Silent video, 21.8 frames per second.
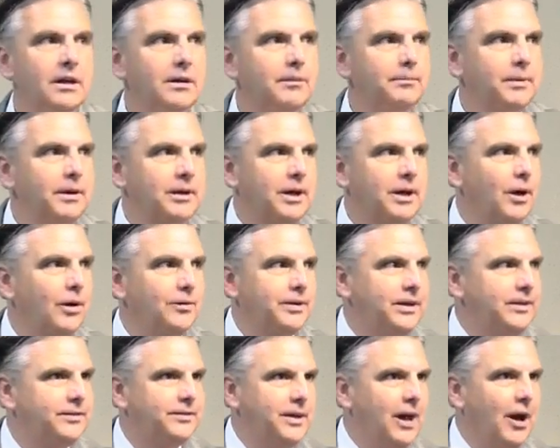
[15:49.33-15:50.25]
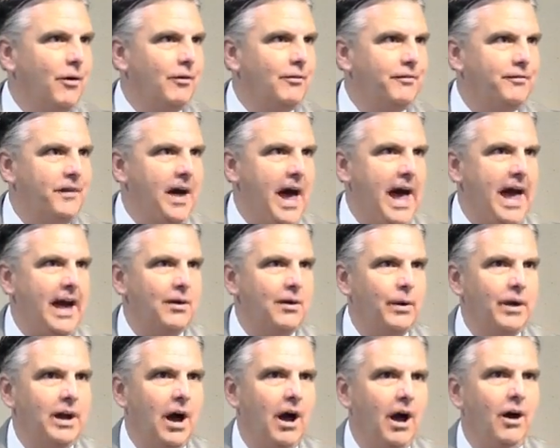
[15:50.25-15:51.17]
Because it's known fact,
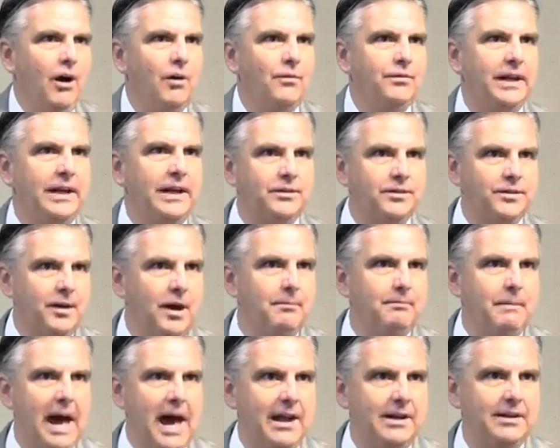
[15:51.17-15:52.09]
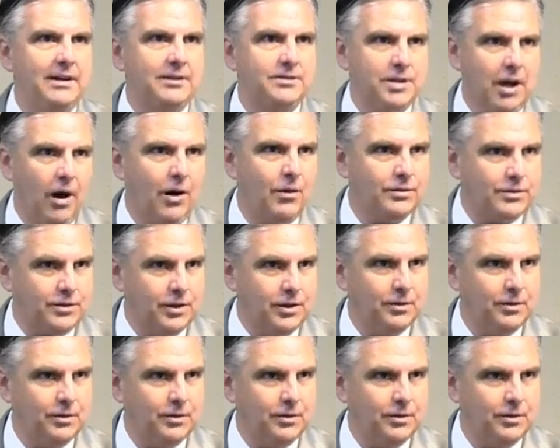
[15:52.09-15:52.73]
we all need somebody to talk to.